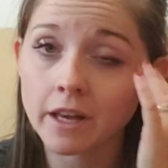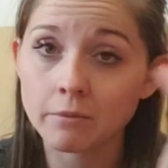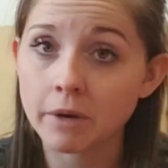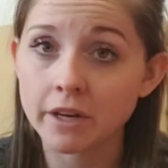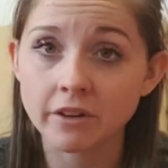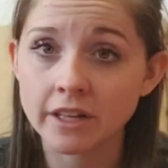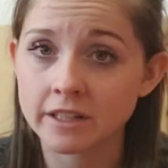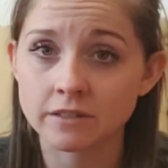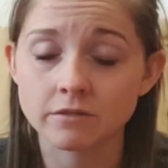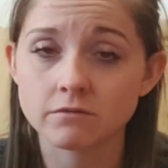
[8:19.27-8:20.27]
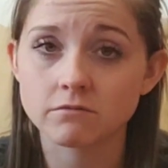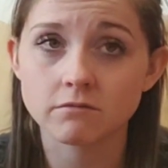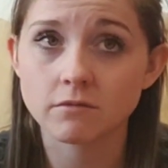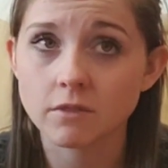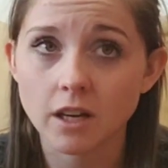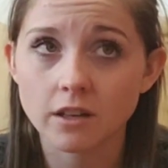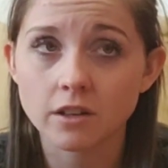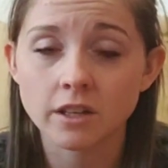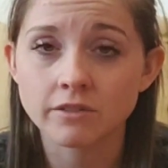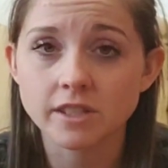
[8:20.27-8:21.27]
a migraine in, I
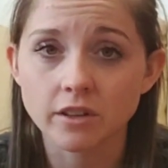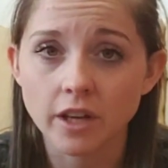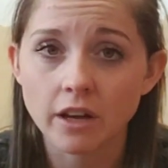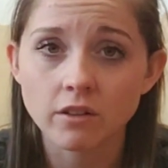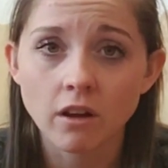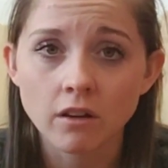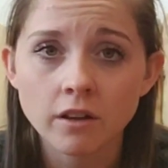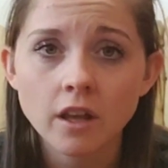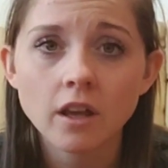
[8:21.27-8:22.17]
couldn't even tell you how long.